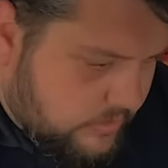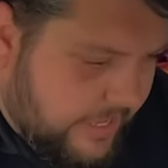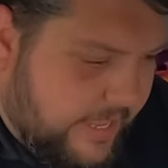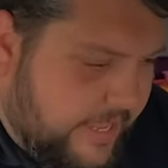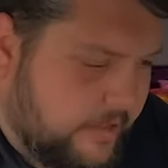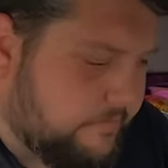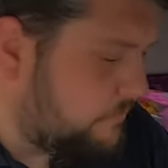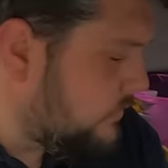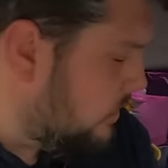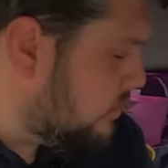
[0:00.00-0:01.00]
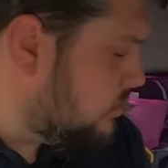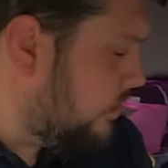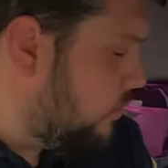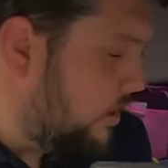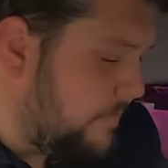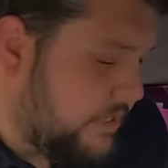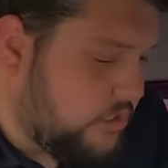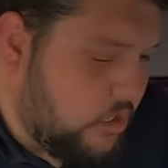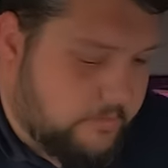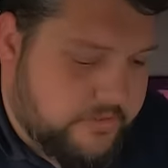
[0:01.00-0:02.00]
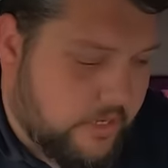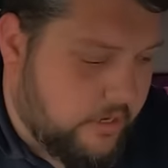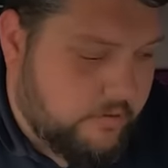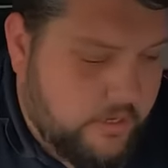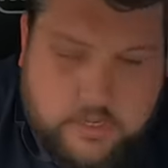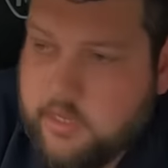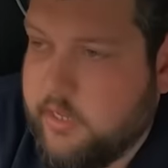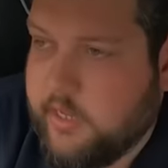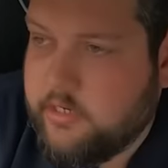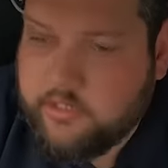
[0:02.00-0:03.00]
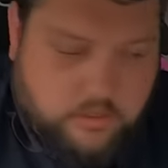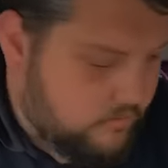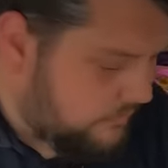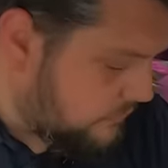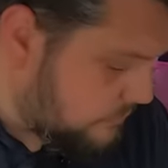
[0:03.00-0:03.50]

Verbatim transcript: Yeah, looks like quite a big shop. So, engine off,